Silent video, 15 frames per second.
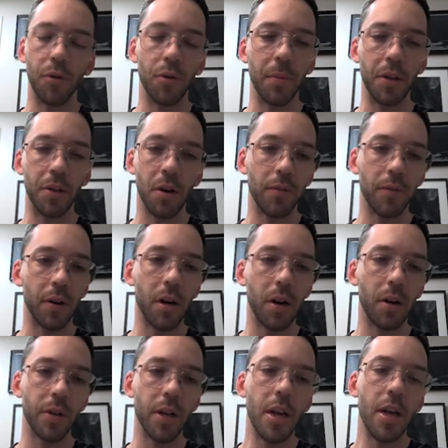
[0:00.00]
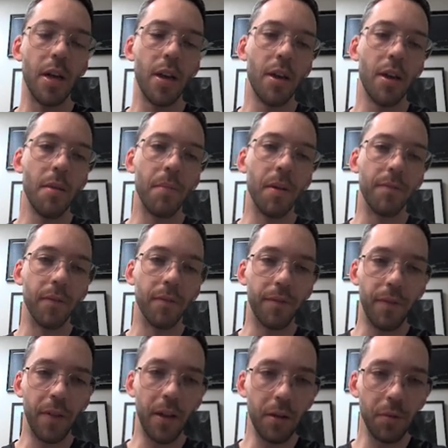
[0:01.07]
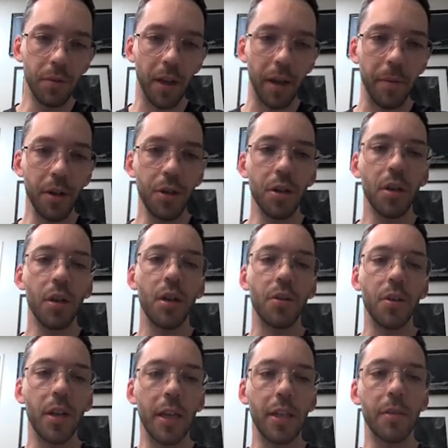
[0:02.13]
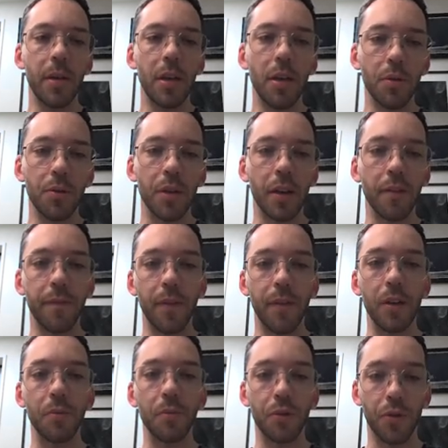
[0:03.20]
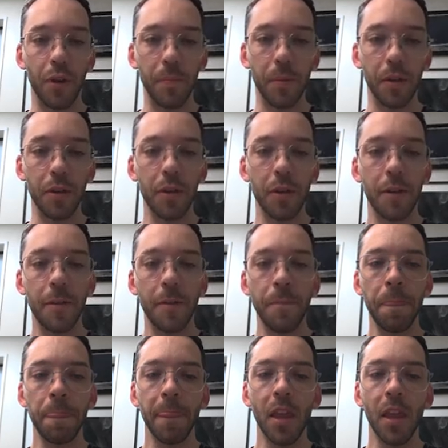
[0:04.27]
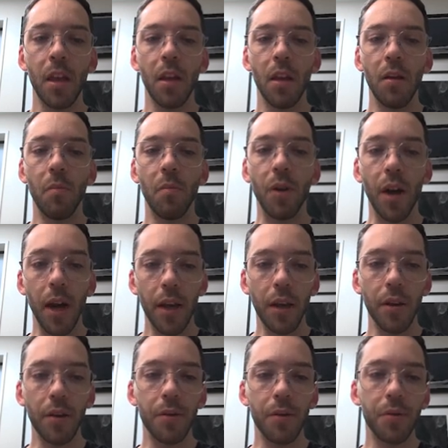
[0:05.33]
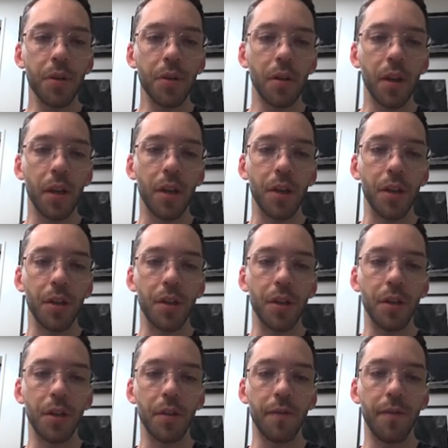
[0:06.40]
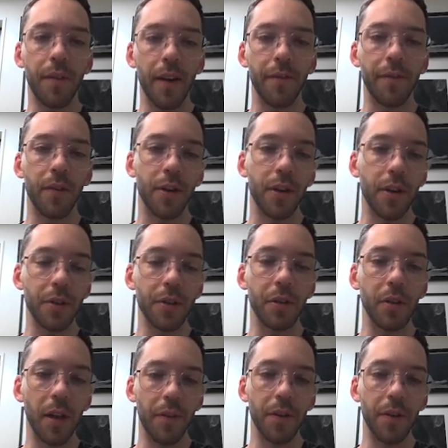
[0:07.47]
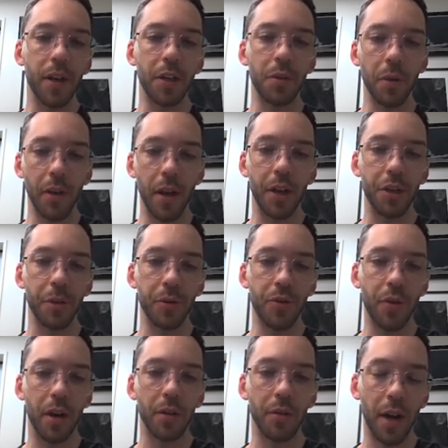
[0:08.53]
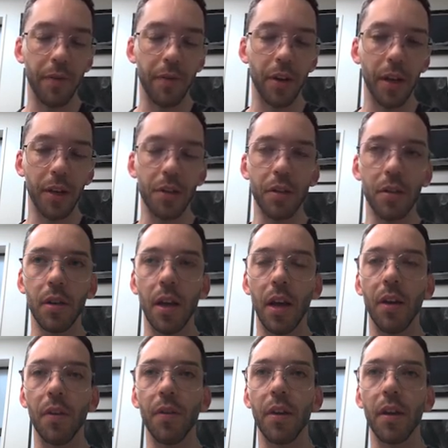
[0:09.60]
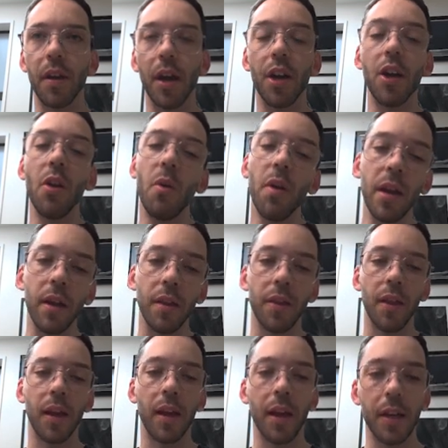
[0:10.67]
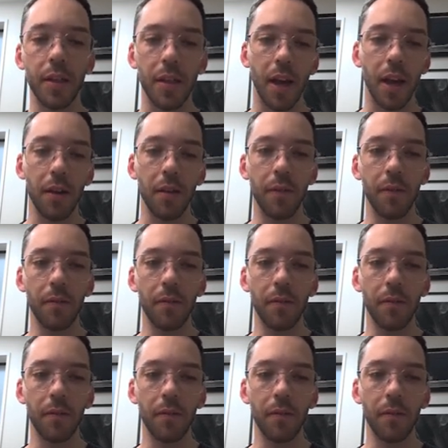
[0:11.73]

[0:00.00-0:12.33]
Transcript: all means go for gold. But for field damage, you need to be using a field treatment. What I use is 5-fluorouracil, Effudex with calcipotriol, Divinex. Now, the annoying thing is that